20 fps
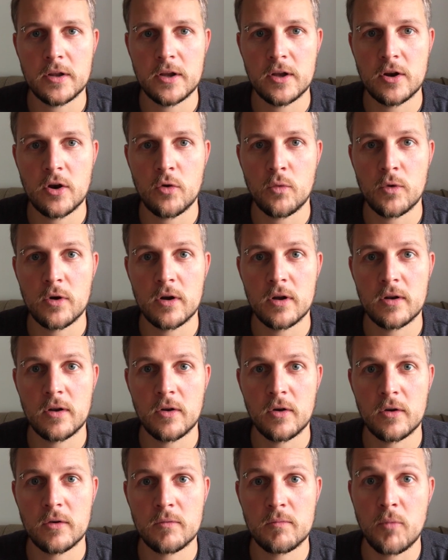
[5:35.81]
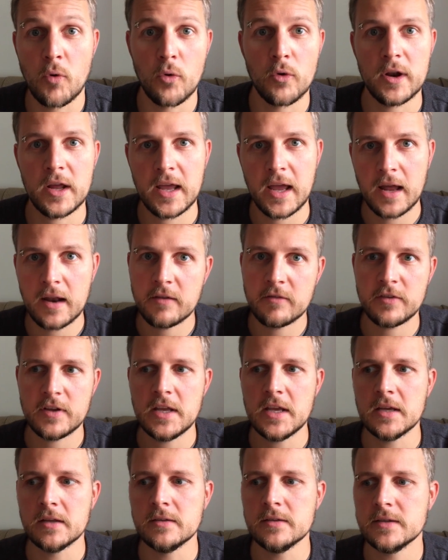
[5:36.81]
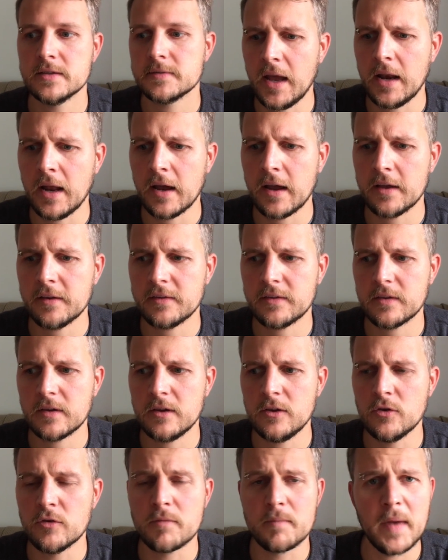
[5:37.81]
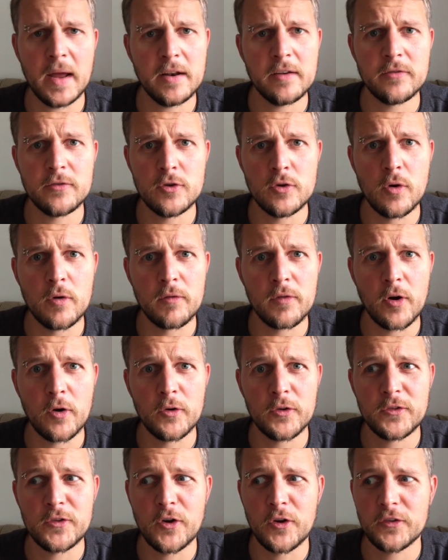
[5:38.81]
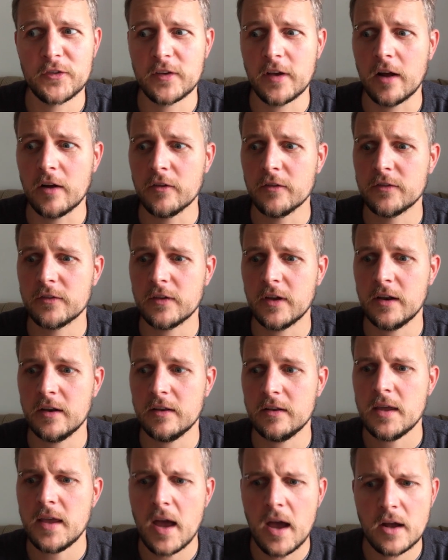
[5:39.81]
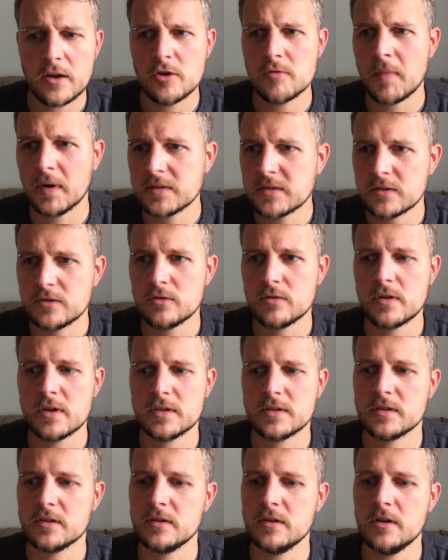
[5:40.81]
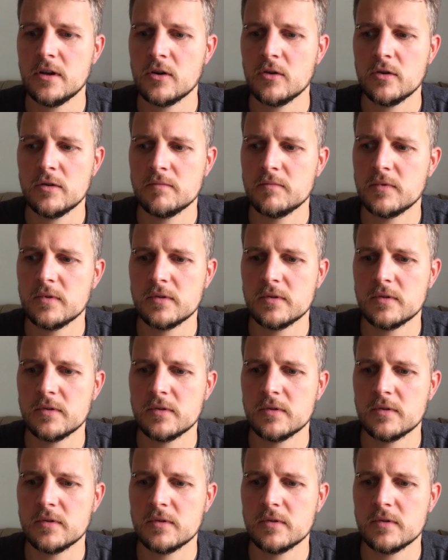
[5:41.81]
You know, we're like born again vegans, and I guess you've met a few of those yourselves, and yeah, and you mustn't do this, and you know,